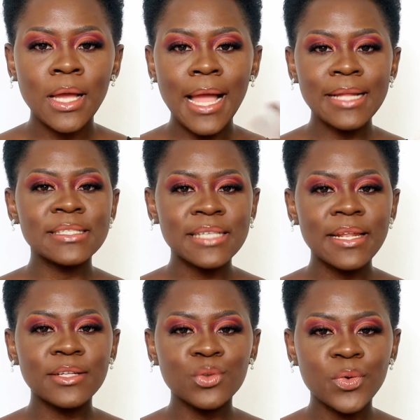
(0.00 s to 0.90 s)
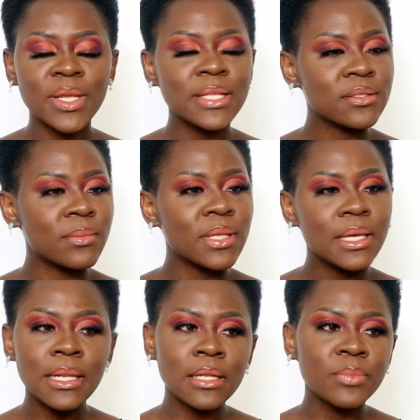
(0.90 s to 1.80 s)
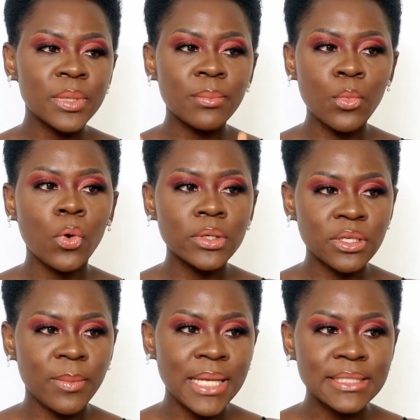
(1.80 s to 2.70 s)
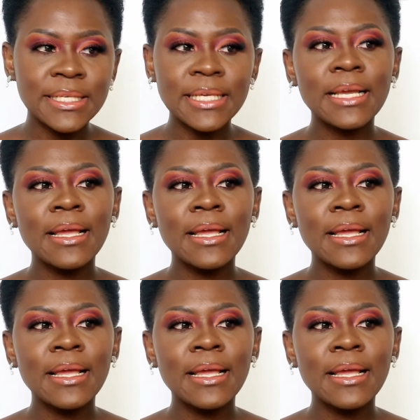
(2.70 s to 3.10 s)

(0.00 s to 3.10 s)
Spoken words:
I decided to create something a little bit more dramatic.